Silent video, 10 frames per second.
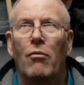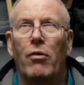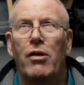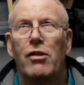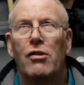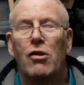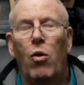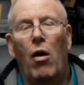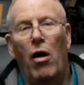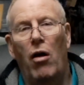which is
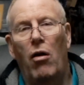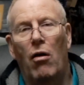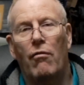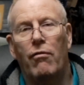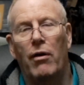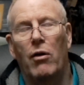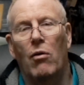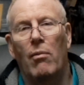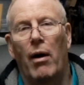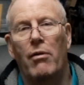quite a lot for a little
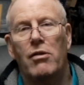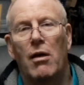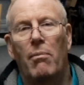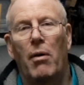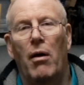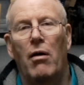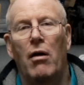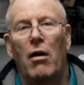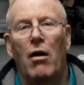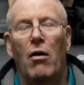motor. But
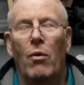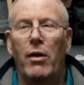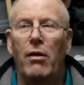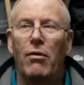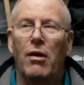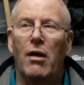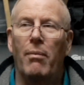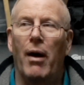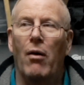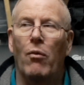when you think
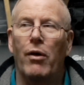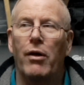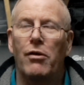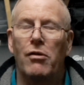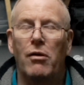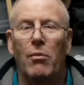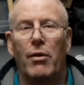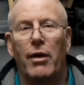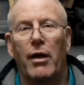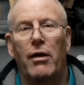about what you're doing
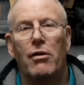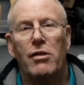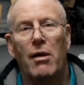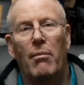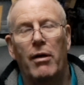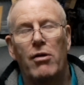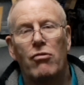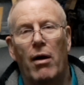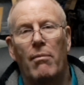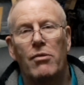with it, you're tumbling
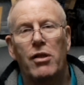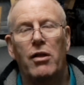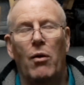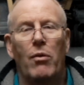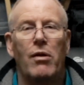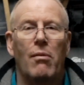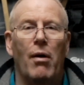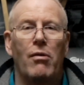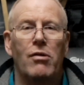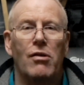drums. You don't want a
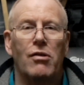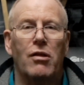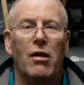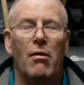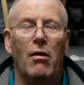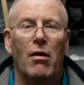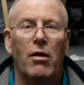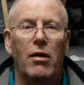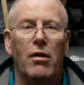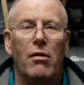motor that's going to
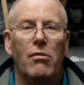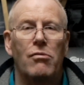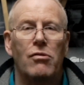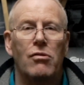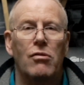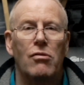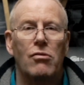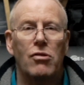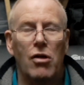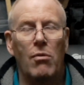use
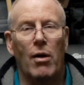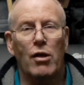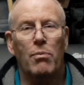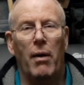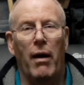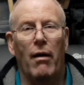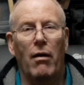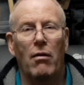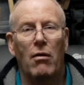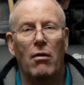too much power,